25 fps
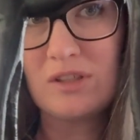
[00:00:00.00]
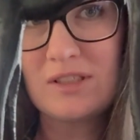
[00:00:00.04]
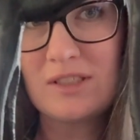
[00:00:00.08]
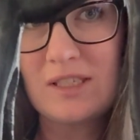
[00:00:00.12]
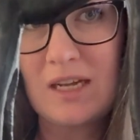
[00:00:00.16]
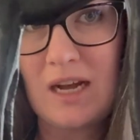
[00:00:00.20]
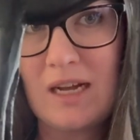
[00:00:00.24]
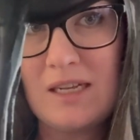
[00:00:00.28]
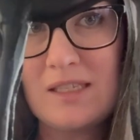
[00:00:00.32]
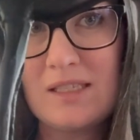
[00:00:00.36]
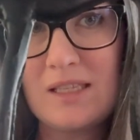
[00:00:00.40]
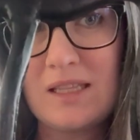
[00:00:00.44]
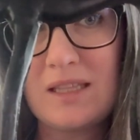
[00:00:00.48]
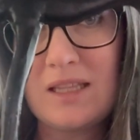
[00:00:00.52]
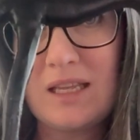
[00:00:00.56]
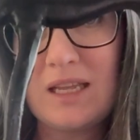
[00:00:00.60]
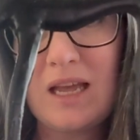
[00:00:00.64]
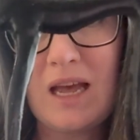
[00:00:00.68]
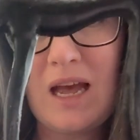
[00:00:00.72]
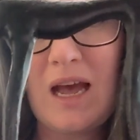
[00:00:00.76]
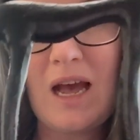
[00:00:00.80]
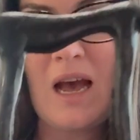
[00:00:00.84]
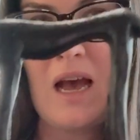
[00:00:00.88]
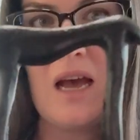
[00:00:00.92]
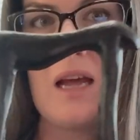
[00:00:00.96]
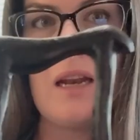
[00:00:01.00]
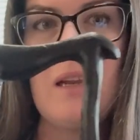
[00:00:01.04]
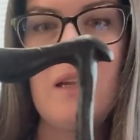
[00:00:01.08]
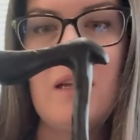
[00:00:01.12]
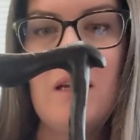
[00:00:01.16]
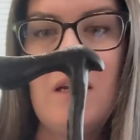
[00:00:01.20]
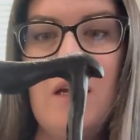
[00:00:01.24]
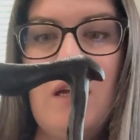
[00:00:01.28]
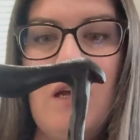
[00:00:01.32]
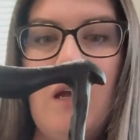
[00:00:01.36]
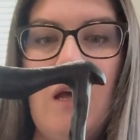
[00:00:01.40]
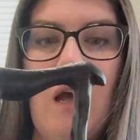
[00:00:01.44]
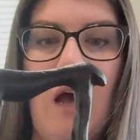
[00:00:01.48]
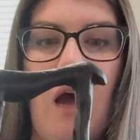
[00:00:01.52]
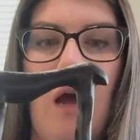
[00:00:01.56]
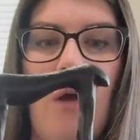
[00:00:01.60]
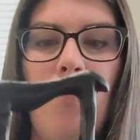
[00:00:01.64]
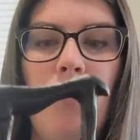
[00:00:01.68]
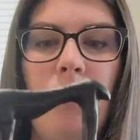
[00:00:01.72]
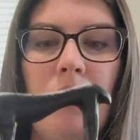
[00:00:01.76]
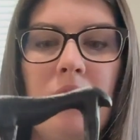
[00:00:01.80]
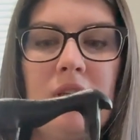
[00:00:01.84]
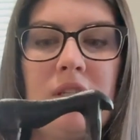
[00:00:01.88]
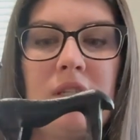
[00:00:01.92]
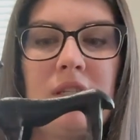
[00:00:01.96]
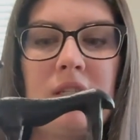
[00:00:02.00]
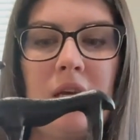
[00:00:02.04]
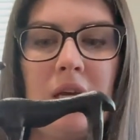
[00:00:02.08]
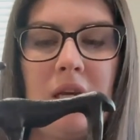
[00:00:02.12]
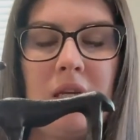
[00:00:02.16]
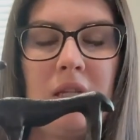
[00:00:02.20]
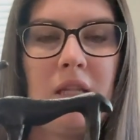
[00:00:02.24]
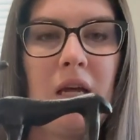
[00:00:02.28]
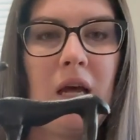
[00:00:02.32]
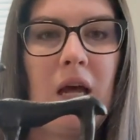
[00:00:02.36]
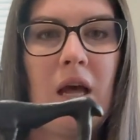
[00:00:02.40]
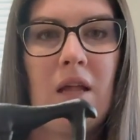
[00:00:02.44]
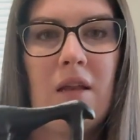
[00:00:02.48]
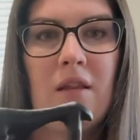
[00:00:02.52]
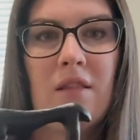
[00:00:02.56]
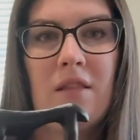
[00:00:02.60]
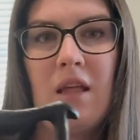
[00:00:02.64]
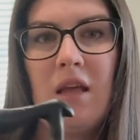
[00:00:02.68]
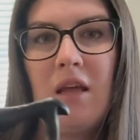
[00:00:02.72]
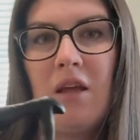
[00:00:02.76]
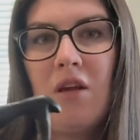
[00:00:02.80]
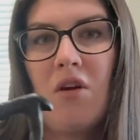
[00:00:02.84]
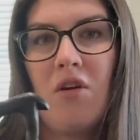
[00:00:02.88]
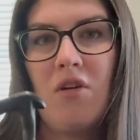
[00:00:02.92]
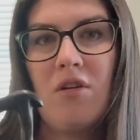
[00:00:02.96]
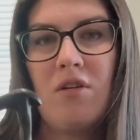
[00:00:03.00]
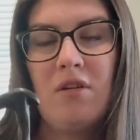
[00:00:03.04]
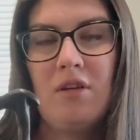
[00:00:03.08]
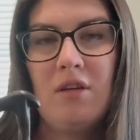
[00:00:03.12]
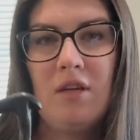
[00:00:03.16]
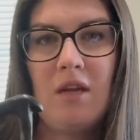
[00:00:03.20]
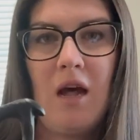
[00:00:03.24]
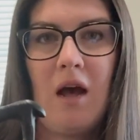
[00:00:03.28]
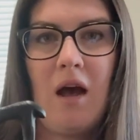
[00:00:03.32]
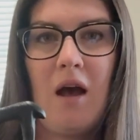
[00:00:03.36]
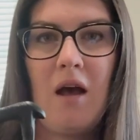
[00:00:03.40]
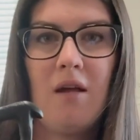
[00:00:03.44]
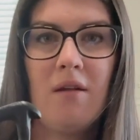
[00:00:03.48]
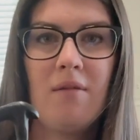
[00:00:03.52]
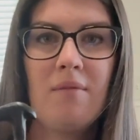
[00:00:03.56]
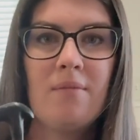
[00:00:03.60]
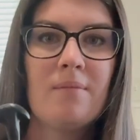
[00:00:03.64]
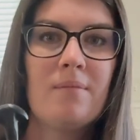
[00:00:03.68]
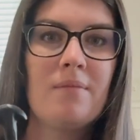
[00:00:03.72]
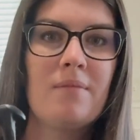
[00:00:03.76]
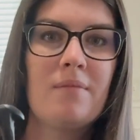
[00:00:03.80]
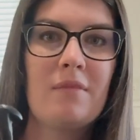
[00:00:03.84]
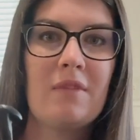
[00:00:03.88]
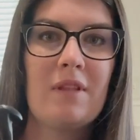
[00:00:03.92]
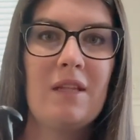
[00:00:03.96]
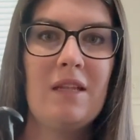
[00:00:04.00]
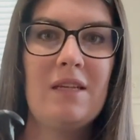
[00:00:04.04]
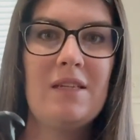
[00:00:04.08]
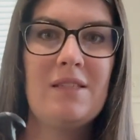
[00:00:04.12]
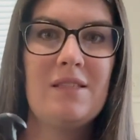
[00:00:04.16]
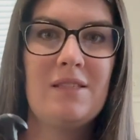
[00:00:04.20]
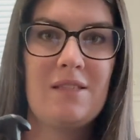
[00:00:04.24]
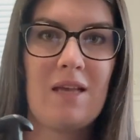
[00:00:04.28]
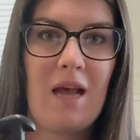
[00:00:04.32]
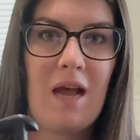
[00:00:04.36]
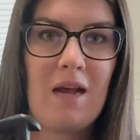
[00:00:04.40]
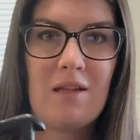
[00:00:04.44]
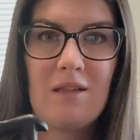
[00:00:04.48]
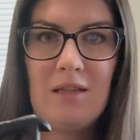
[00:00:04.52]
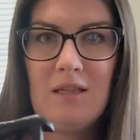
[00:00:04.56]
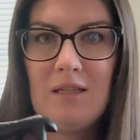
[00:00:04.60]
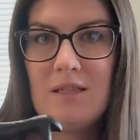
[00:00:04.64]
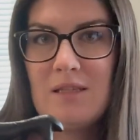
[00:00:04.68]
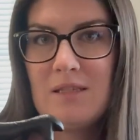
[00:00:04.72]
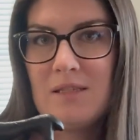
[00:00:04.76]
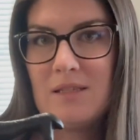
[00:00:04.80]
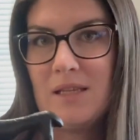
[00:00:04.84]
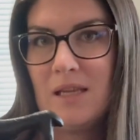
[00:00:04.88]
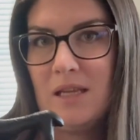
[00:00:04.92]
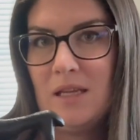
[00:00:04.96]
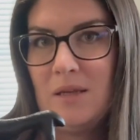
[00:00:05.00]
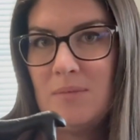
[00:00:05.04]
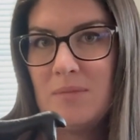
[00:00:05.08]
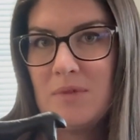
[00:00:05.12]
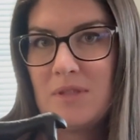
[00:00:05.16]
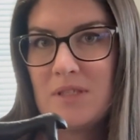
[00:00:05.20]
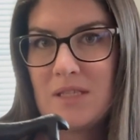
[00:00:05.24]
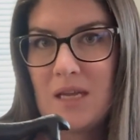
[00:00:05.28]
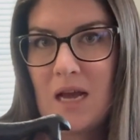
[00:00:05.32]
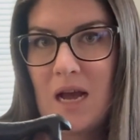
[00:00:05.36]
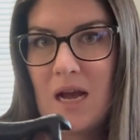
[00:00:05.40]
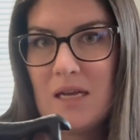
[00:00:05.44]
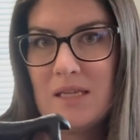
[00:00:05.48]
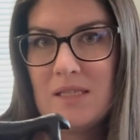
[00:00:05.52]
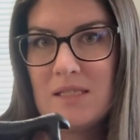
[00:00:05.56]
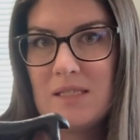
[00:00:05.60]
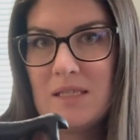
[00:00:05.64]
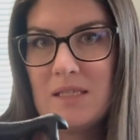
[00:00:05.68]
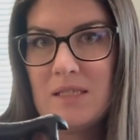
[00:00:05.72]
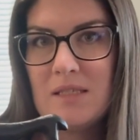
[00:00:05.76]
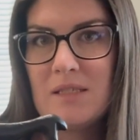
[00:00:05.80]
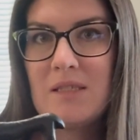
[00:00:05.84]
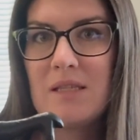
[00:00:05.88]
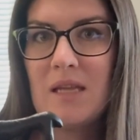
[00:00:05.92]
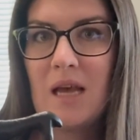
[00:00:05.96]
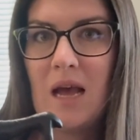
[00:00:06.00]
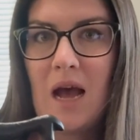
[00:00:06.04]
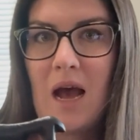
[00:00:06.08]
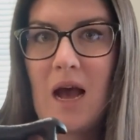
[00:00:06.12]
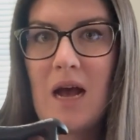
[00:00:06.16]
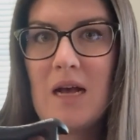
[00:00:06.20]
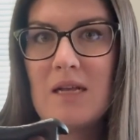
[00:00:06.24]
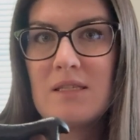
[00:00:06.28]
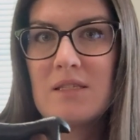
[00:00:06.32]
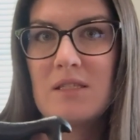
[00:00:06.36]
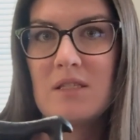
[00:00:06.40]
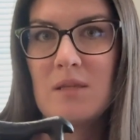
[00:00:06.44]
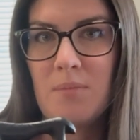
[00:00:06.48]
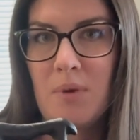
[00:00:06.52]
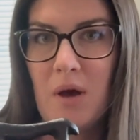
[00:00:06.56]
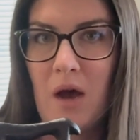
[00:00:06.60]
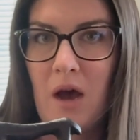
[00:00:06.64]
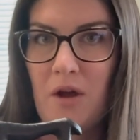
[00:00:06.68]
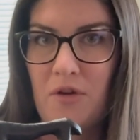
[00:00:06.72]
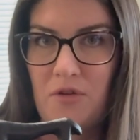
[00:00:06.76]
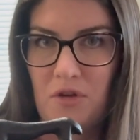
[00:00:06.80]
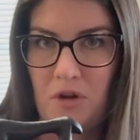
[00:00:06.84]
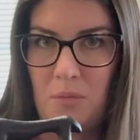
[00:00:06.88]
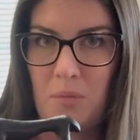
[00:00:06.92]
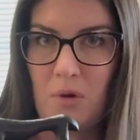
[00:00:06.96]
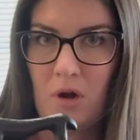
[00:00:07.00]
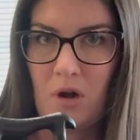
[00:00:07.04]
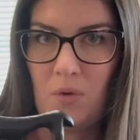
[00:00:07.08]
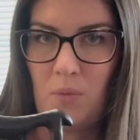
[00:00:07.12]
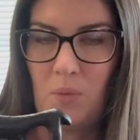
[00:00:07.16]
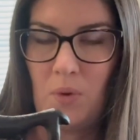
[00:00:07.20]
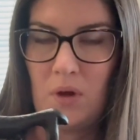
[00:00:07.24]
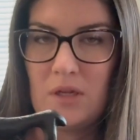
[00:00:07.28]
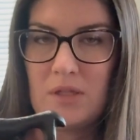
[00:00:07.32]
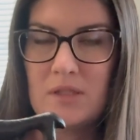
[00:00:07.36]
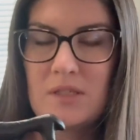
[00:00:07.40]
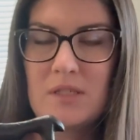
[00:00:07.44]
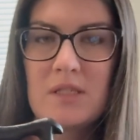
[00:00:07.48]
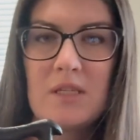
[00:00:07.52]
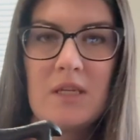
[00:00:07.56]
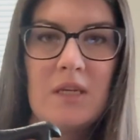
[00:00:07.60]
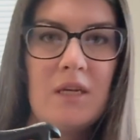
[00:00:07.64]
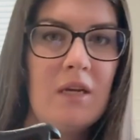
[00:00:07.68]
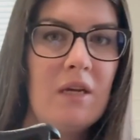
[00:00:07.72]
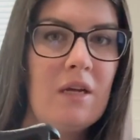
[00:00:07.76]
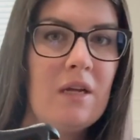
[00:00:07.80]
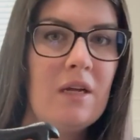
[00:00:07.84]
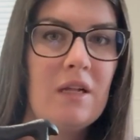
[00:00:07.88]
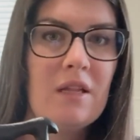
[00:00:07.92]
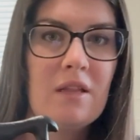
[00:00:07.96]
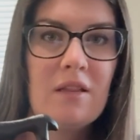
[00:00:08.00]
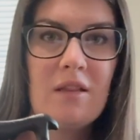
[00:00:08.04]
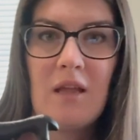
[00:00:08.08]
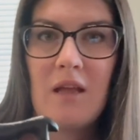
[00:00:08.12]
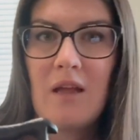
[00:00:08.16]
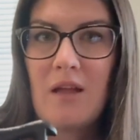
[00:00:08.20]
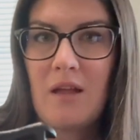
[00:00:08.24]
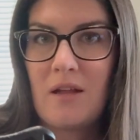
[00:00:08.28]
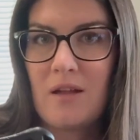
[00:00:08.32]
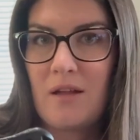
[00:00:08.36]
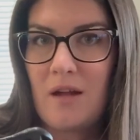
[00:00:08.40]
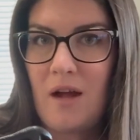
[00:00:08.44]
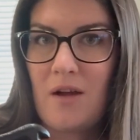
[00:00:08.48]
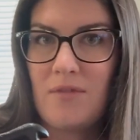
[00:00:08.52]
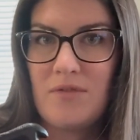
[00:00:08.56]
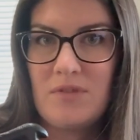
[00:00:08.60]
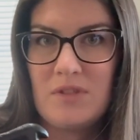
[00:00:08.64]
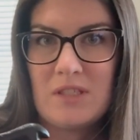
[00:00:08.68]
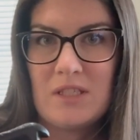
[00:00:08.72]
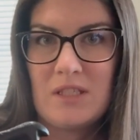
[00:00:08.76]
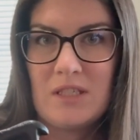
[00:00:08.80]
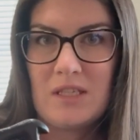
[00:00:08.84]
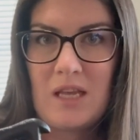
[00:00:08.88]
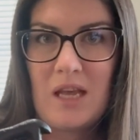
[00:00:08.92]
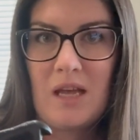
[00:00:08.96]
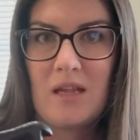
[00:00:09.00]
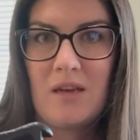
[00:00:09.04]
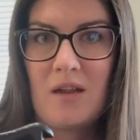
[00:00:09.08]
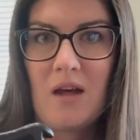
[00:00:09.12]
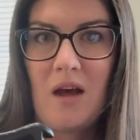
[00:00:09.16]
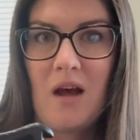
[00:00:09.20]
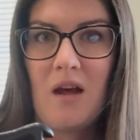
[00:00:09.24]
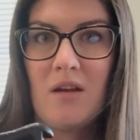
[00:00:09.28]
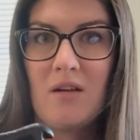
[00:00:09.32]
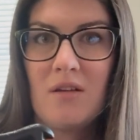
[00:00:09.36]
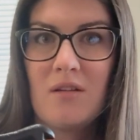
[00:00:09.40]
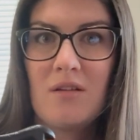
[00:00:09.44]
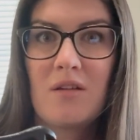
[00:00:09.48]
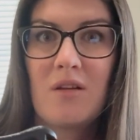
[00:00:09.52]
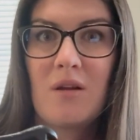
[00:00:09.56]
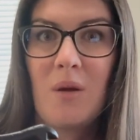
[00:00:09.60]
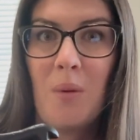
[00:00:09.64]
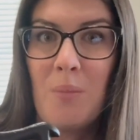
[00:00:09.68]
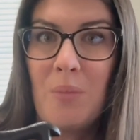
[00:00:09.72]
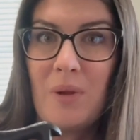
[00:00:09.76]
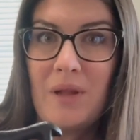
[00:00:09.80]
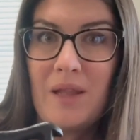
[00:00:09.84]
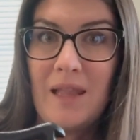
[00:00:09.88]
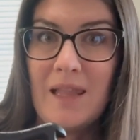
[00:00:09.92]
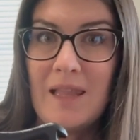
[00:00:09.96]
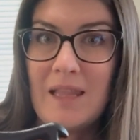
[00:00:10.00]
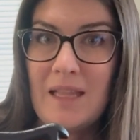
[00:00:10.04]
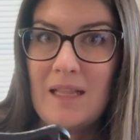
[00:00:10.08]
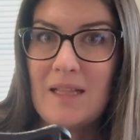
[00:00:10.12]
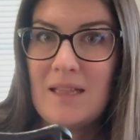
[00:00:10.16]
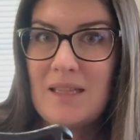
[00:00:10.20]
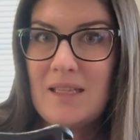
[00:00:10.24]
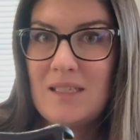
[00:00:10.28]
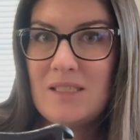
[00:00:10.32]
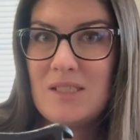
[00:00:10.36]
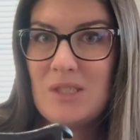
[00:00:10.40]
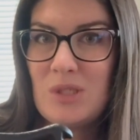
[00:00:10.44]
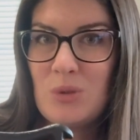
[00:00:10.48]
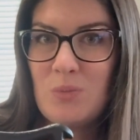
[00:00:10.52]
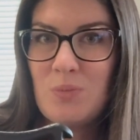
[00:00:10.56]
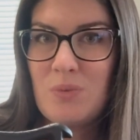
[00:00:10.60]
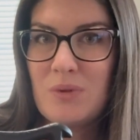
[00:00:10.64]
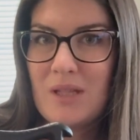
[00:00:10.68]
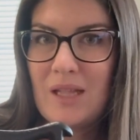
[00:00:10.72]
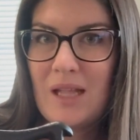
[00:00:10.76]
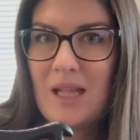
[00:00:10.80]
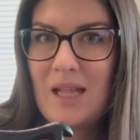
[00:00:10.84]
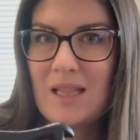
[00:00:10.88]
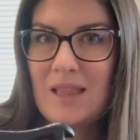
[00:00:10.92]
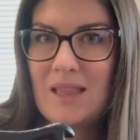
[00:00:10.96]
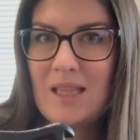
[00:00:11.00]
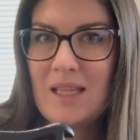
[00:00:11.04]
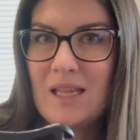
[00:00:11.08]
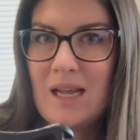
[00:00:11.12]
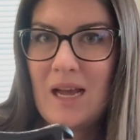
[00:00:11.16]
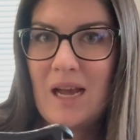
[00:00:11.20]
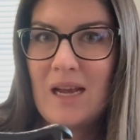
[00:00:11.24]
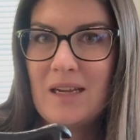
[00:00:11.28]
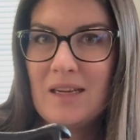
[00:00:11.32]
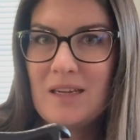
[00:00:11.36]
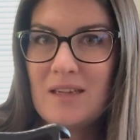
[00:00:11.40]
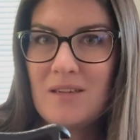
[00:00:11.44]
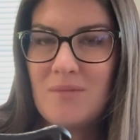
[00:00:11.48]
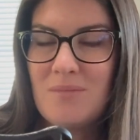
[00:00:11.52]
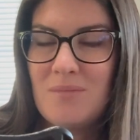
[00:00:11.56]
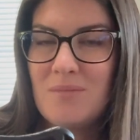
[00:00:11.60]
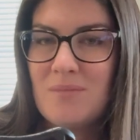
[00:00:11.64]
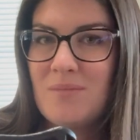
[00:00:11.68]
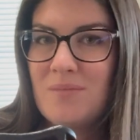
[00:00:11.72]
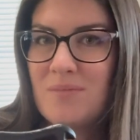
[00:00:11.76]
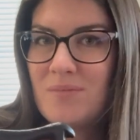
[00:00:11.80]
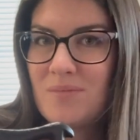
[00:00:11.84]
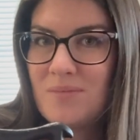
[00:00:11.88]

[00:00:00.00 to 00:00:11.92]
size that they had. I will say that they are not exactly the same sizes as the Pottery Barn ones. They obviously cannot completely duplicate the item